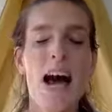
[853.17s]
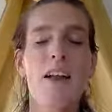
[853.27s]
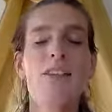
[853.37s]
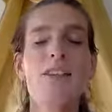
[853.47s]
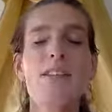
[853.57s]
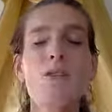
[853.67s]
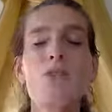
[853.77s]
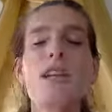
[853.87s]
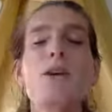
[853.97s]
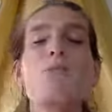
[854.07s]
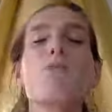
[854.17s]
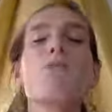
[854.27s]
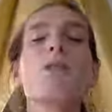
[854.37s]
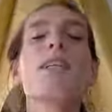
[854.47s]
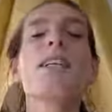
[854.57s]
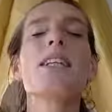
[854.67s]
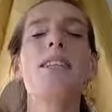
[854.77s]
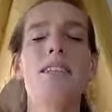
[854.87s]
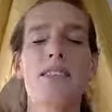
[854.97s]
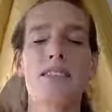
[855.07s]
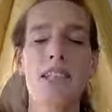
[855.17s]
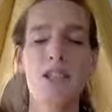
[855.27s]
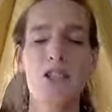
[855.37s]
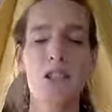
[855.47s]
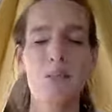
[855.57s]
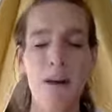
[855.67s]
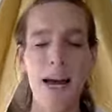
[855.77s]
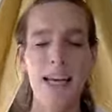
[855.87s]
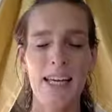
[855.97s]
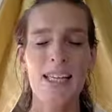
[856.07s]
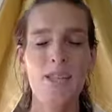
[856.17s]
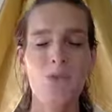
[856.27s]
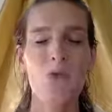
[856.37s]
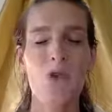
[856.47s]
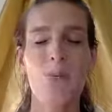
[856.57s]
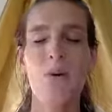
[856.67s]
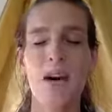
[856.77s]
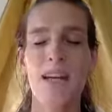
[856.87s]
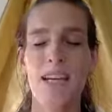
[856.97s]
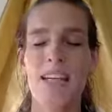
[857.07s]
And see if you can bring these sensations back into your body.